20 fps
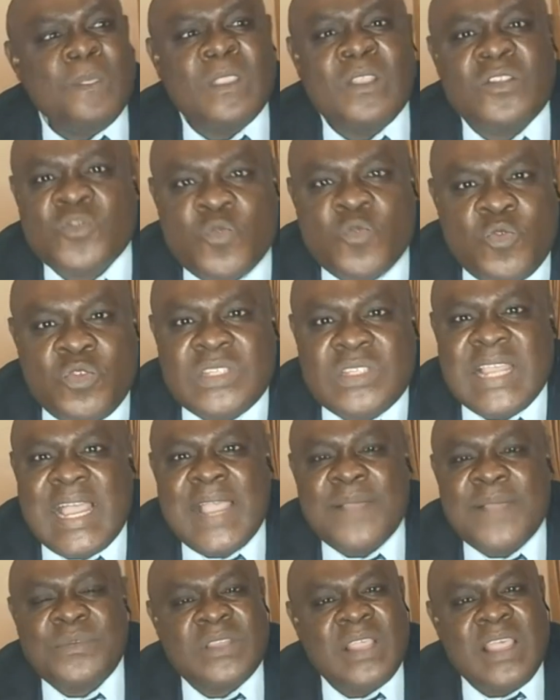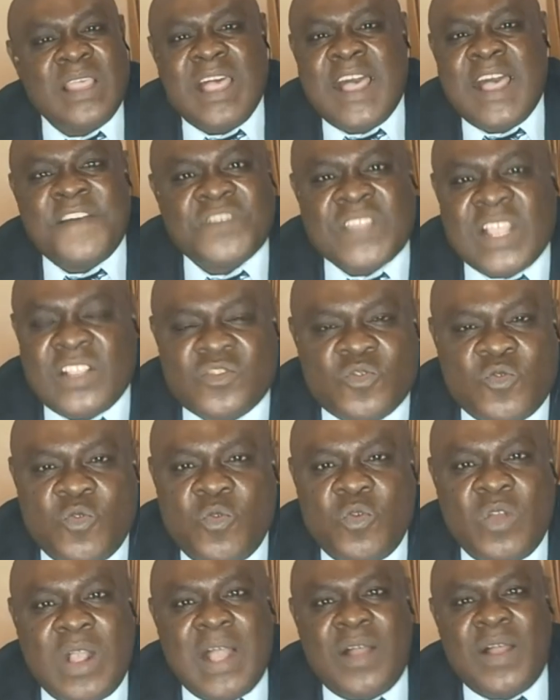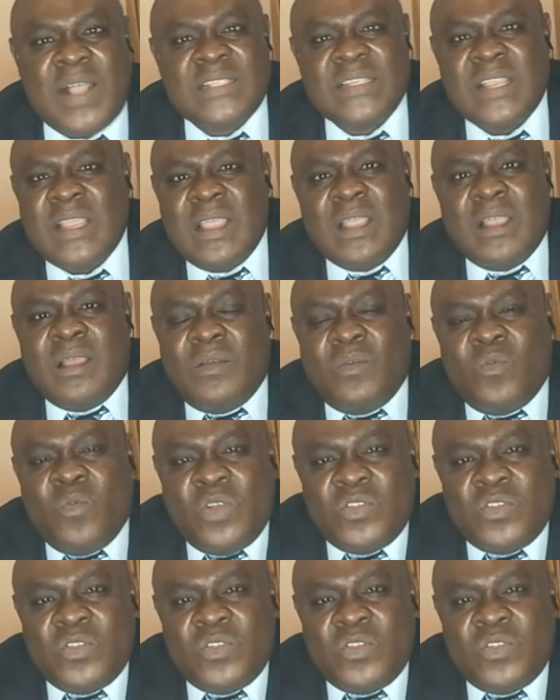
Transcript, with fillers: school times, yeah. after school hours. Yeah.